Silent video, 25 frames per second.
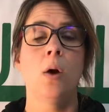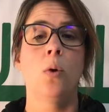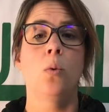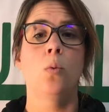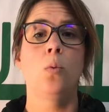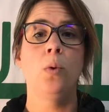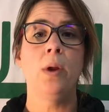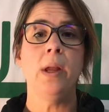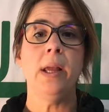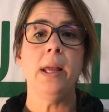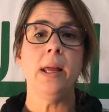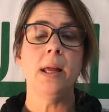
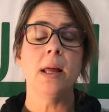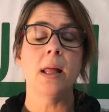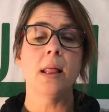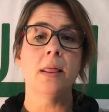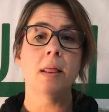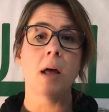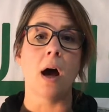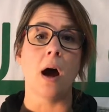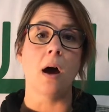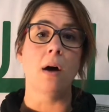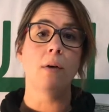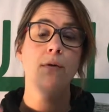we
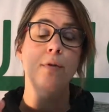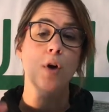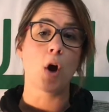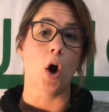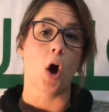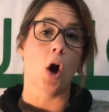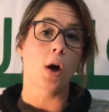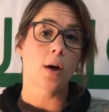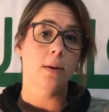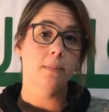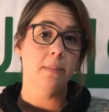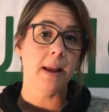love
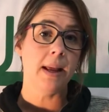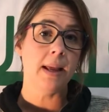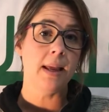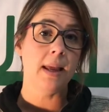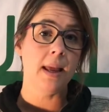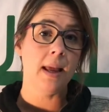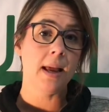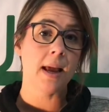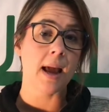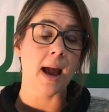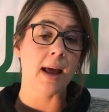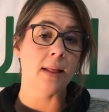card
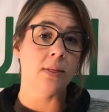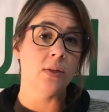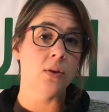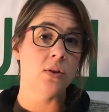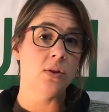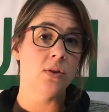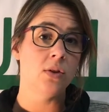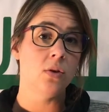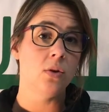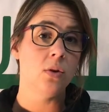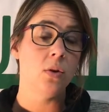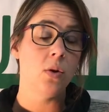making at the
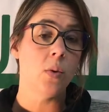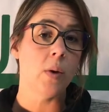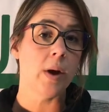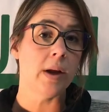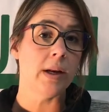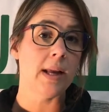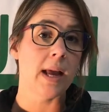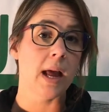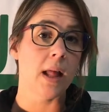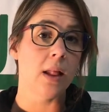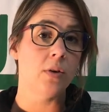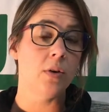studio
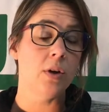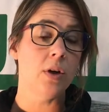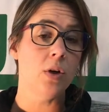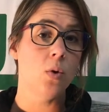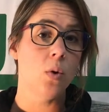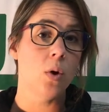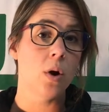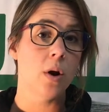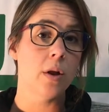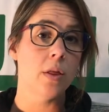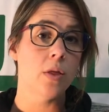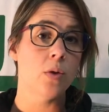at Gallery
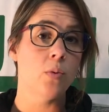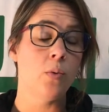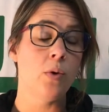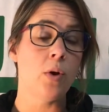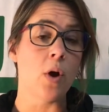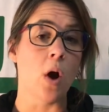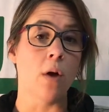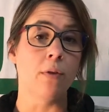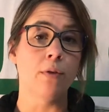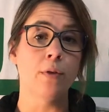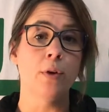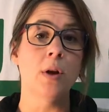North. We
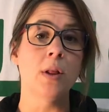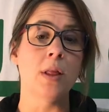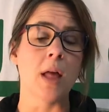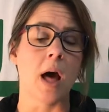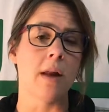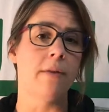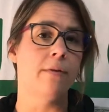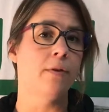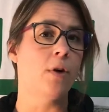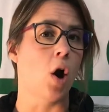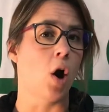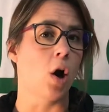offer a
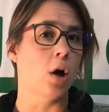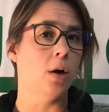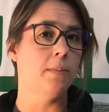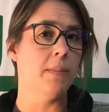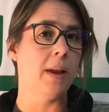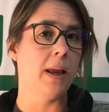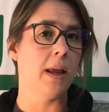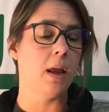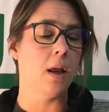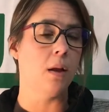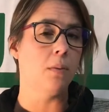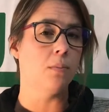lot of card
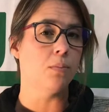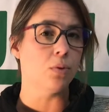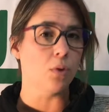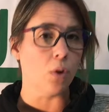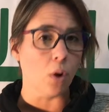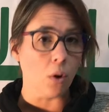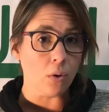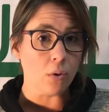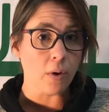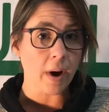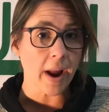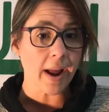making
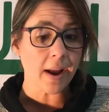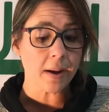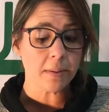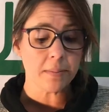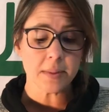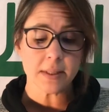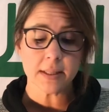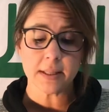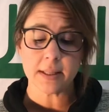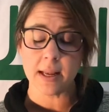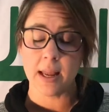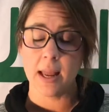
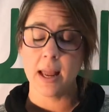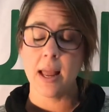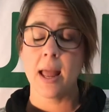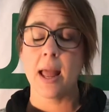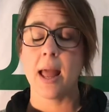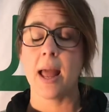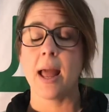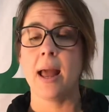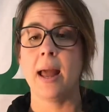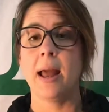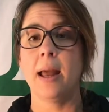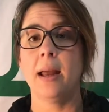programs,
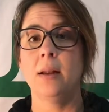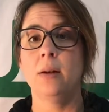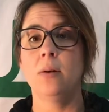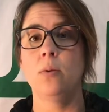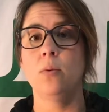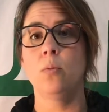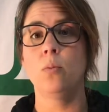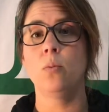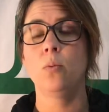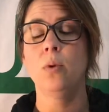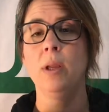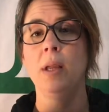
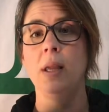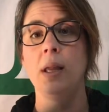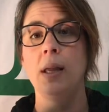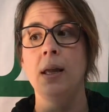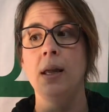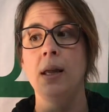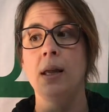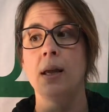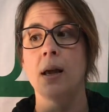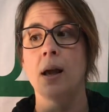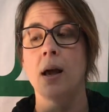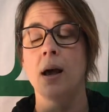and
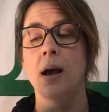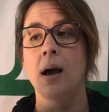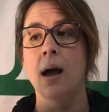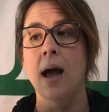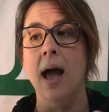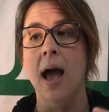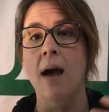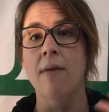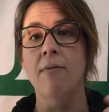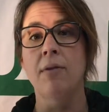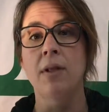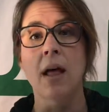we uh,
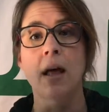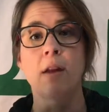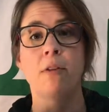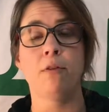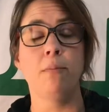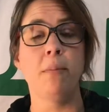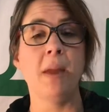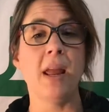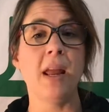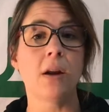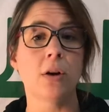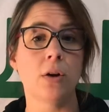have a lot of
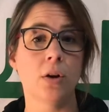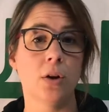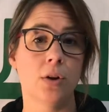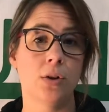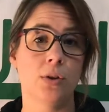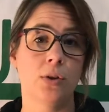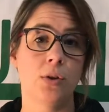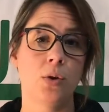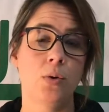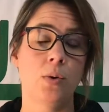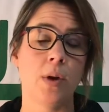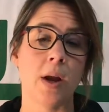
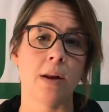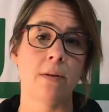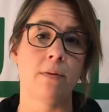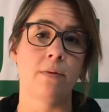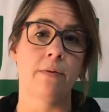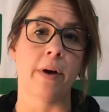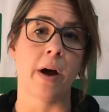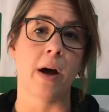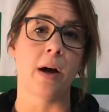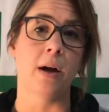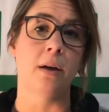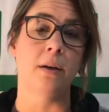makers who get
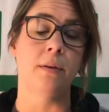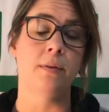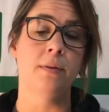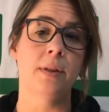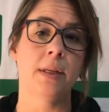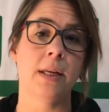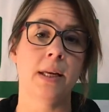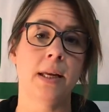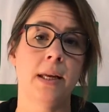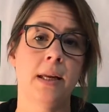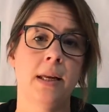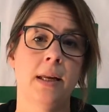
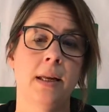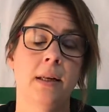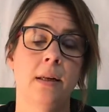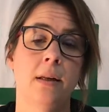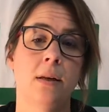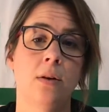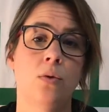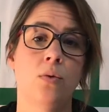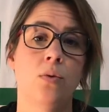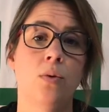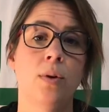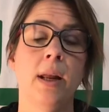involved
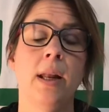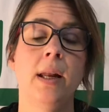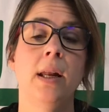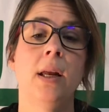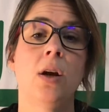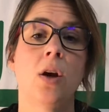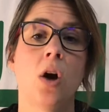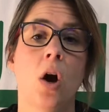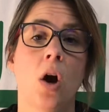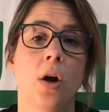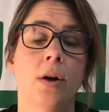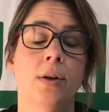in creating
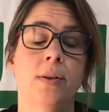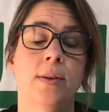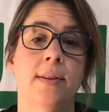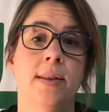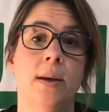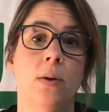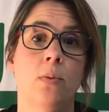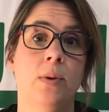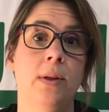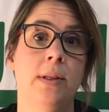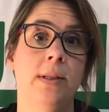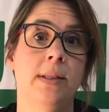cards
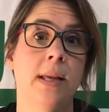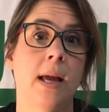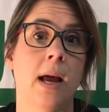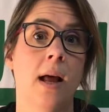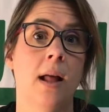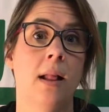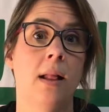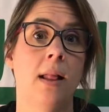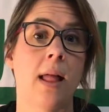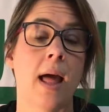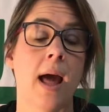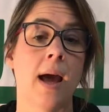that we
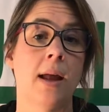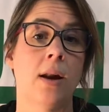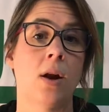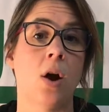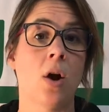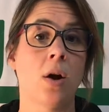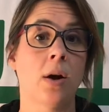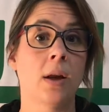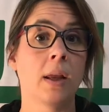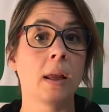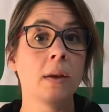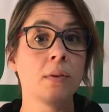sell at
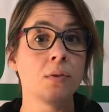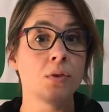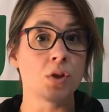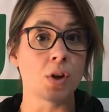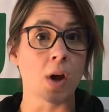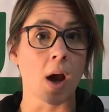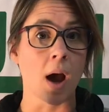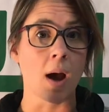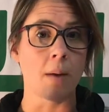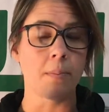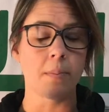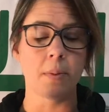our gift
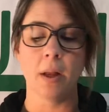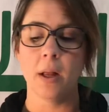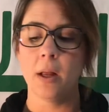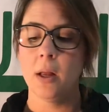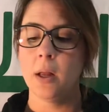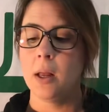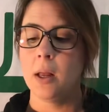shop